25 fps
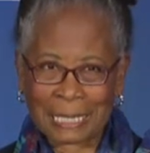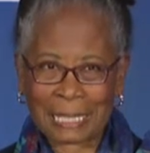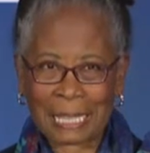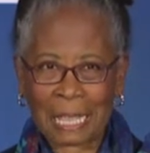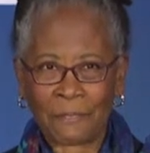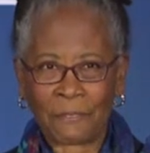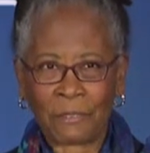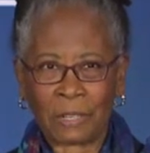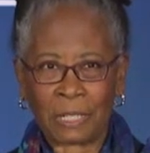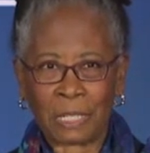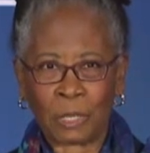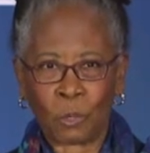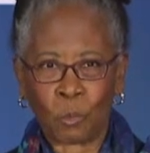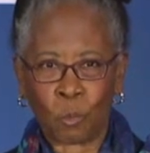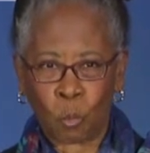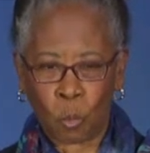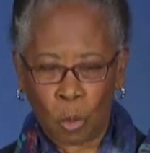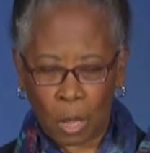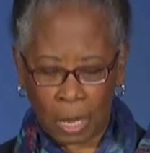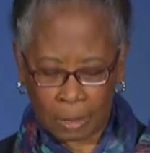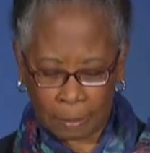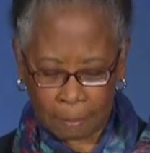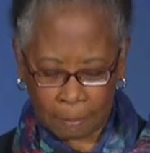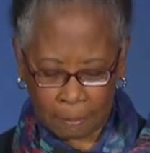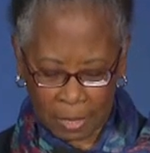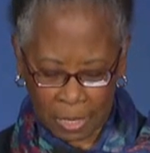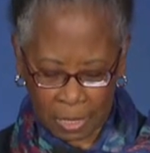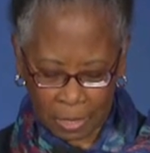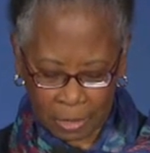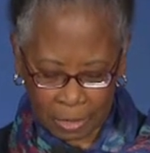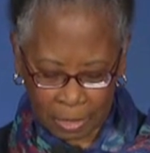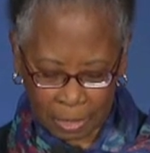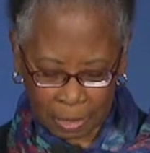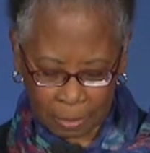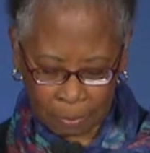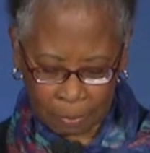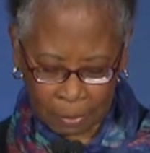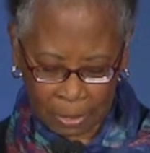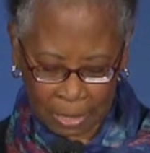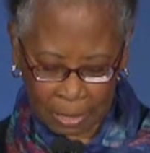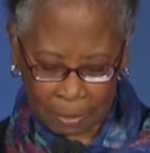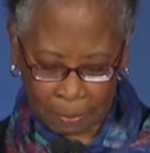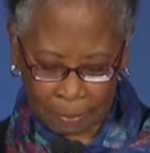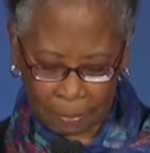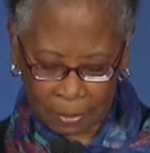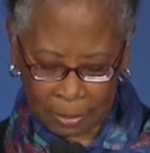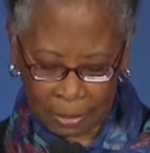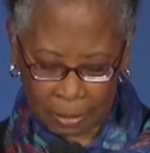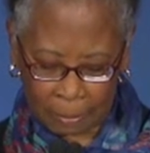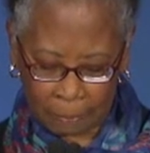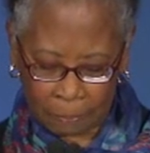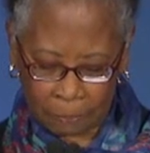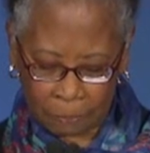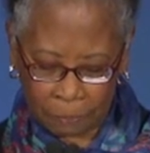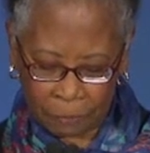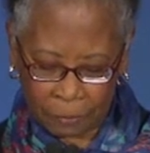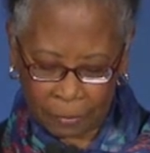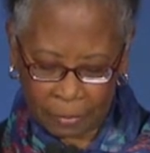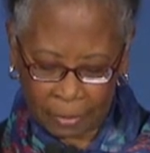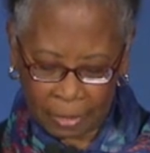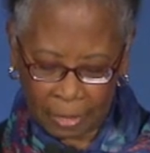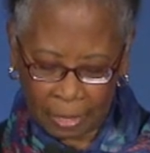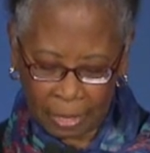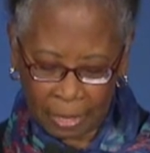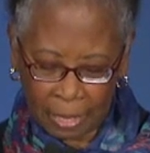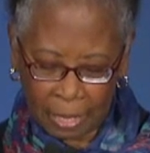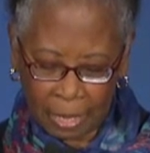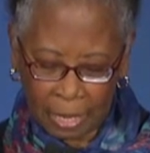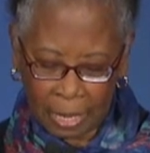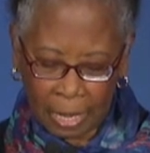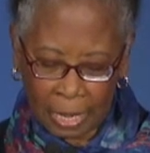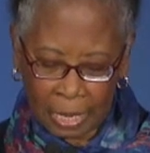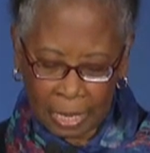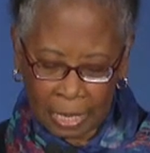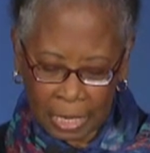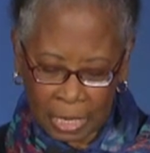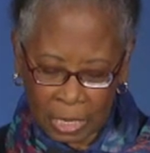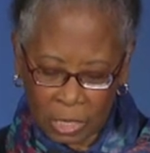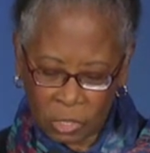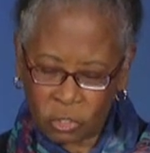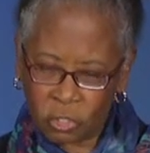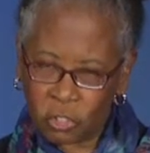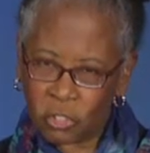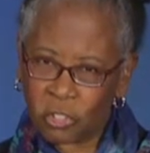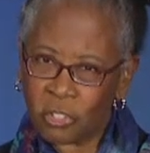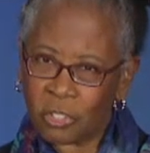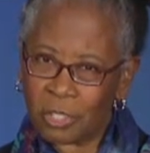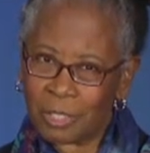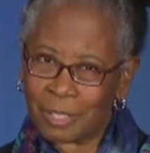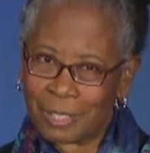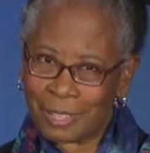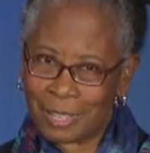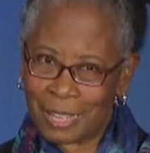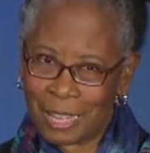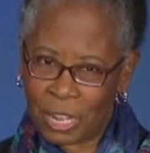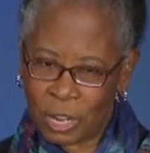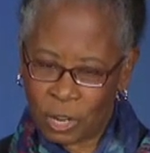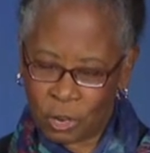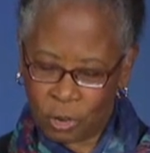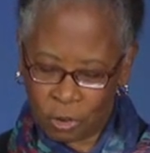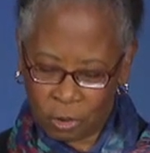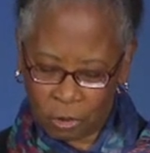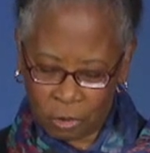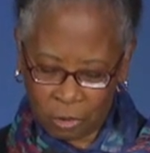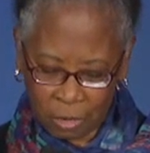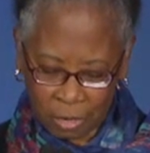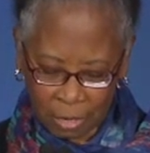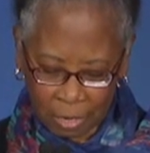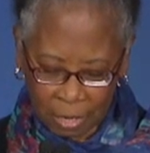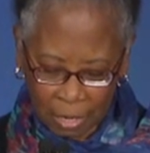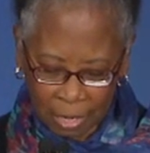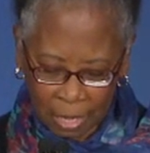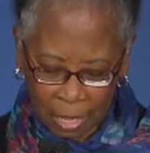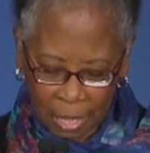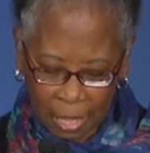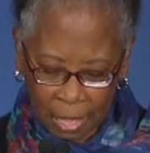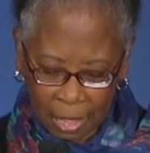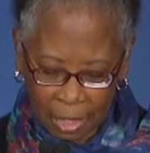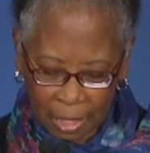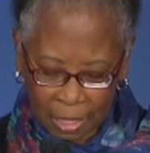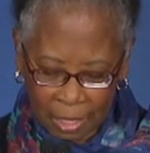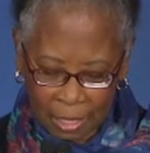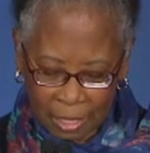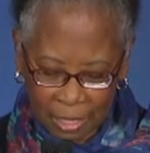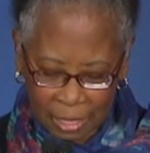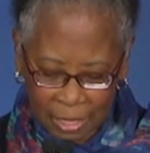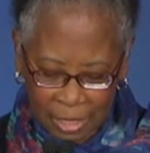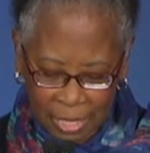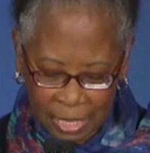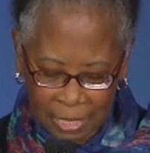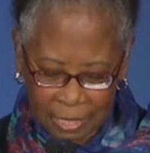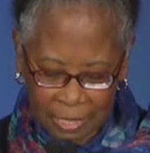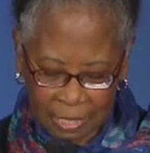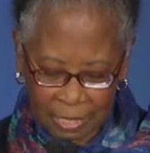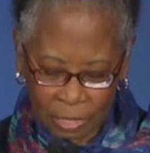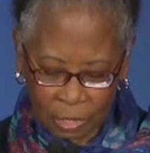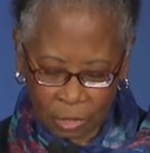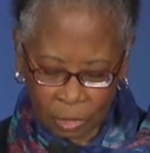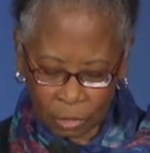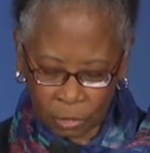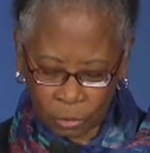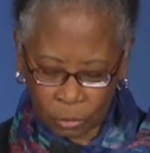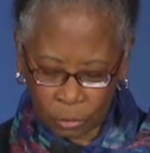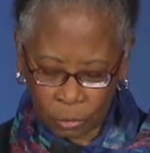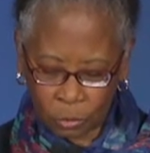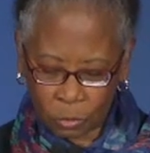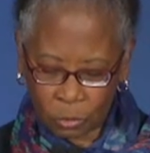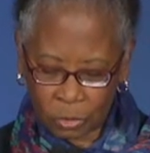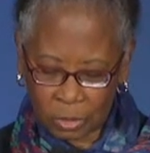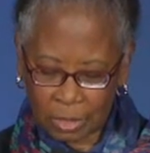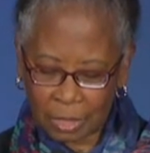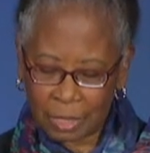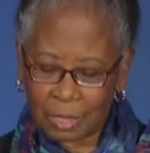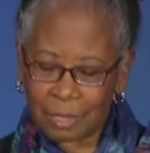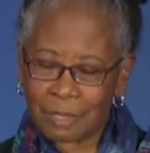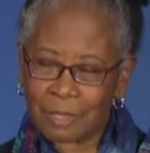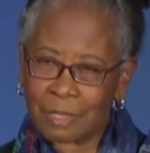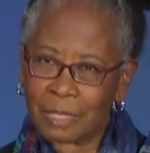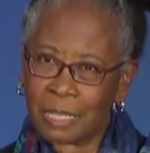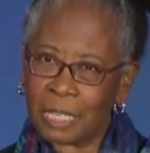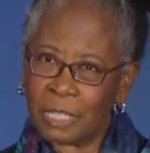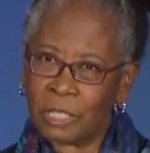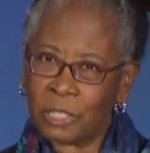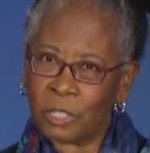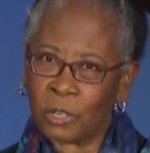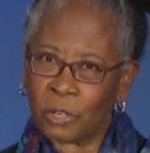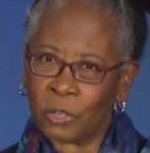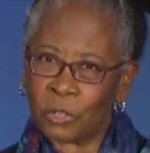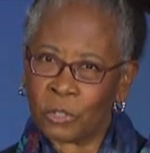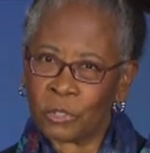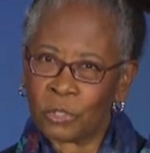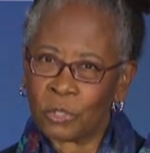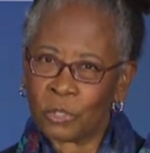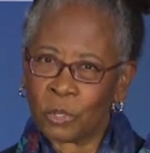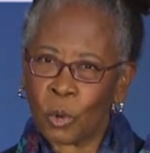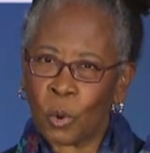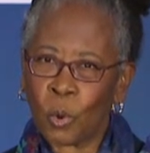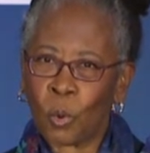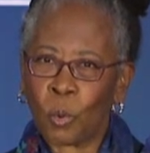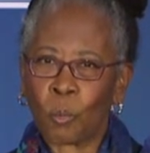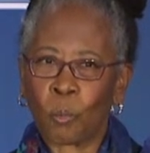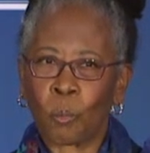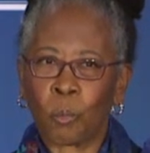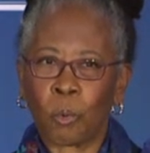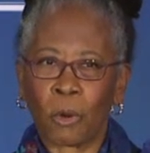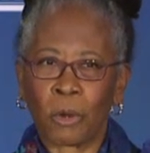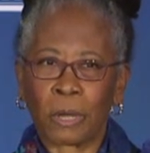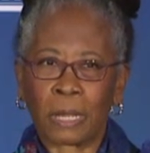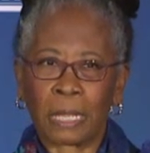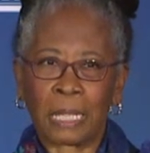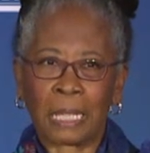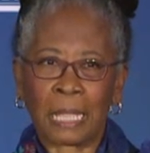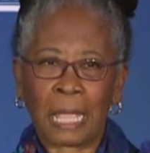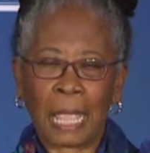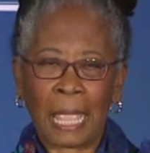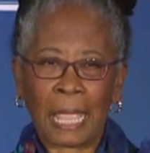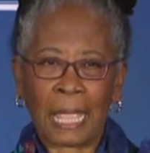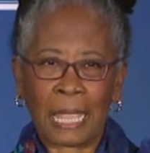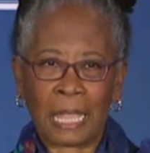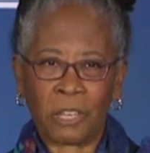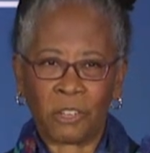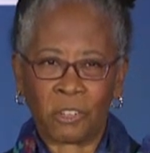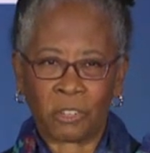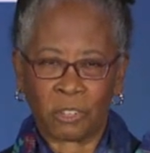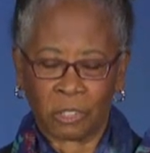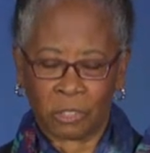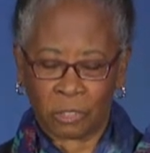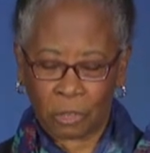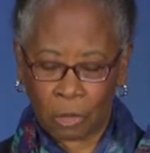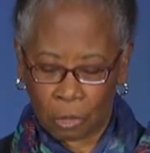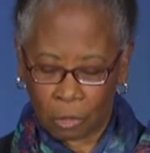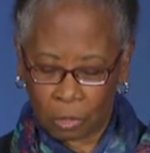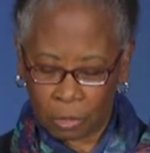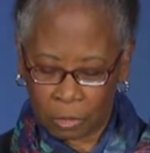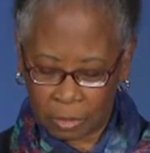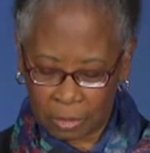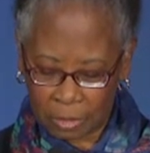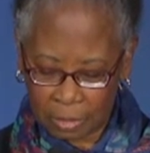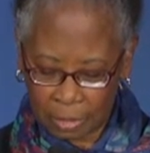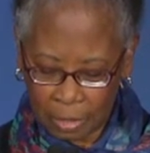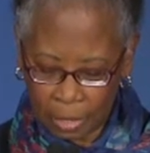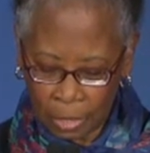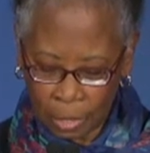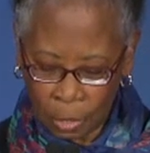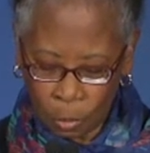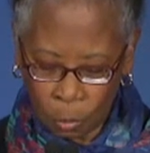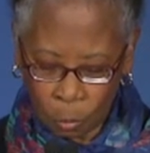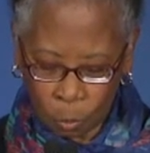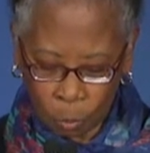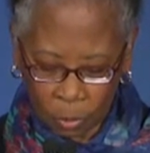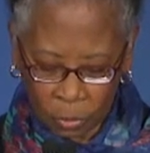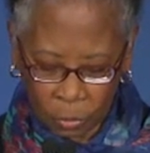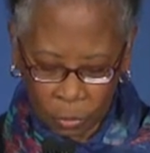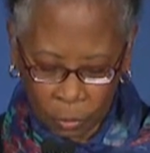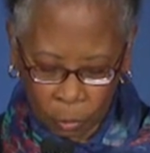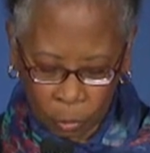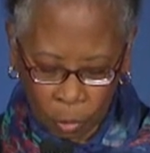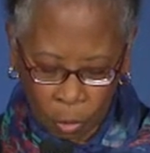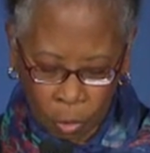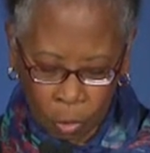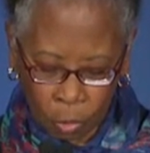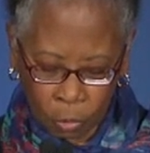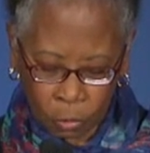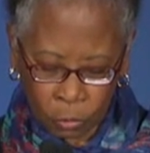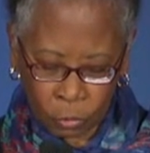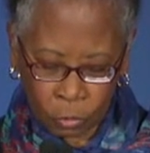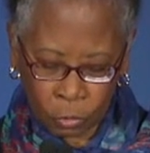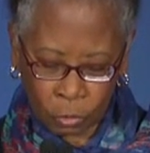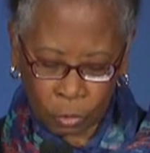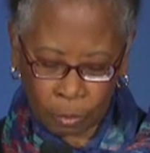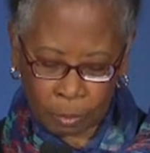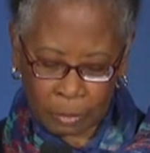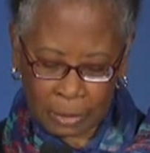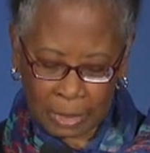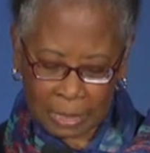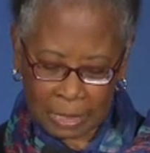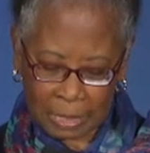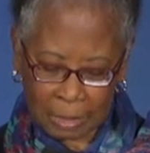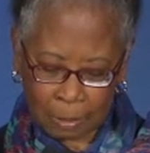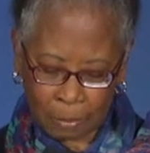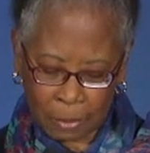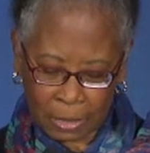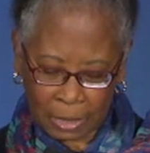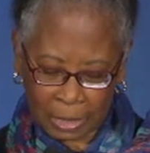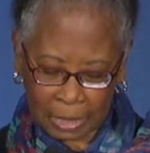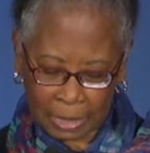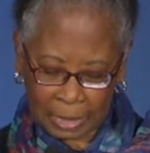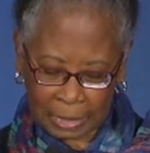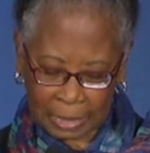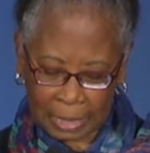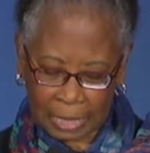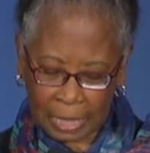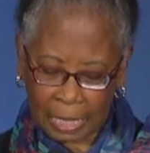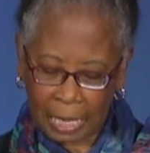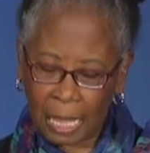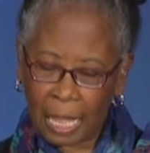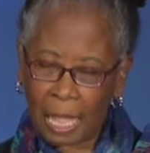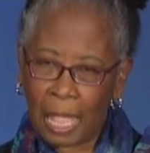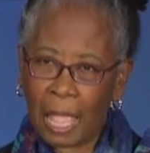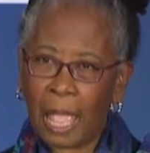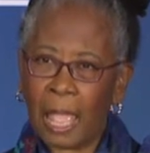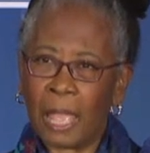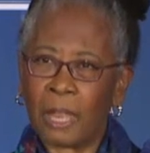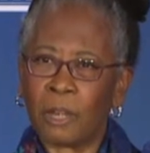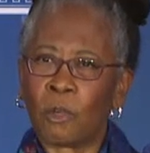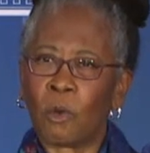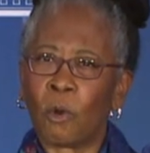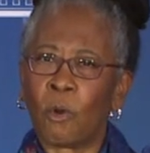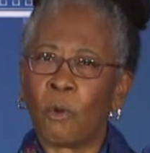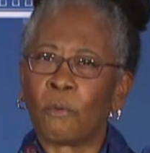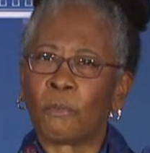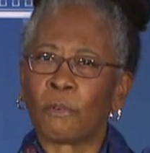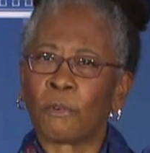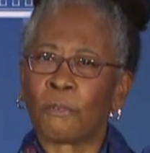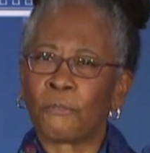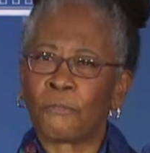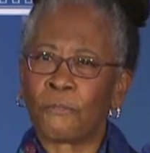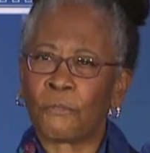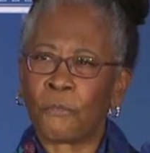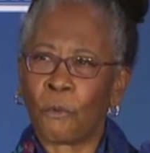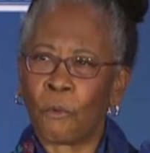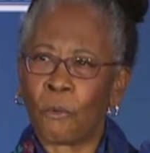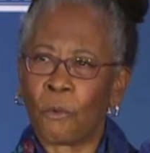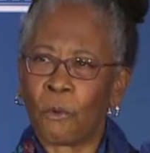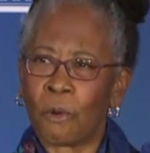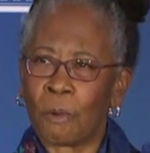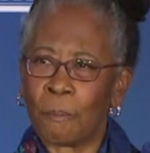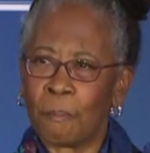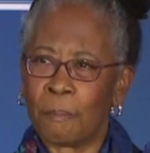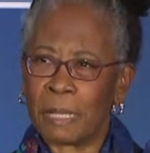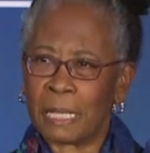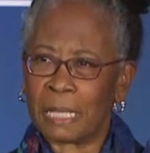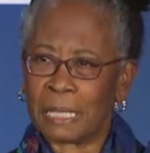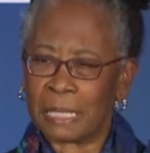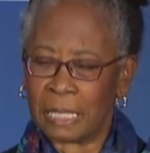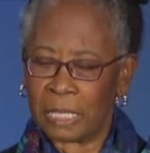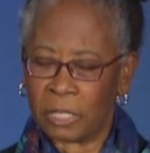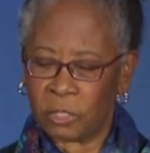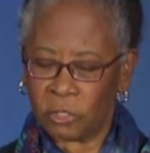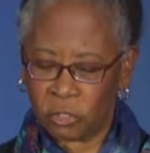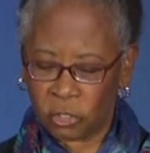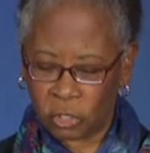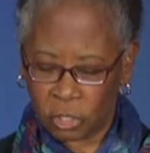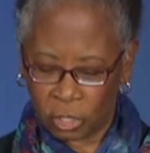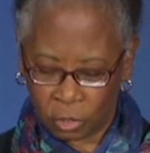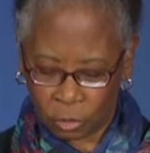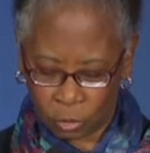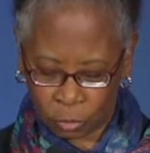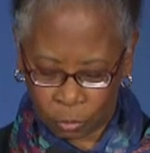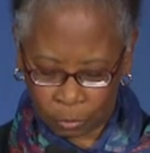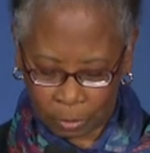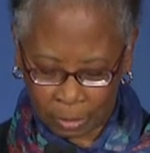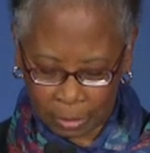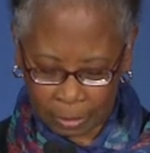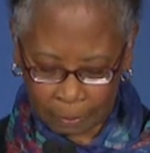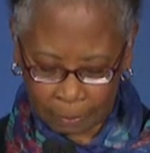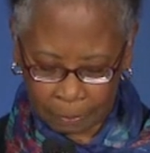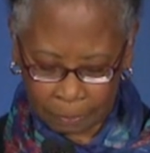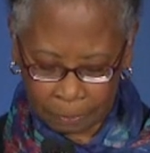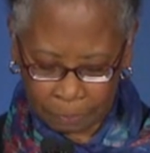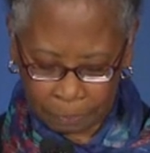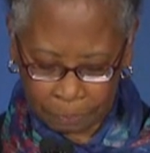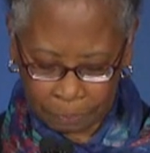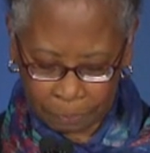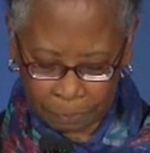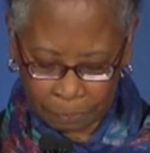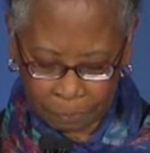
71 million people each year. This includes seniors, working age adults with long-term disability, and over 4 million children.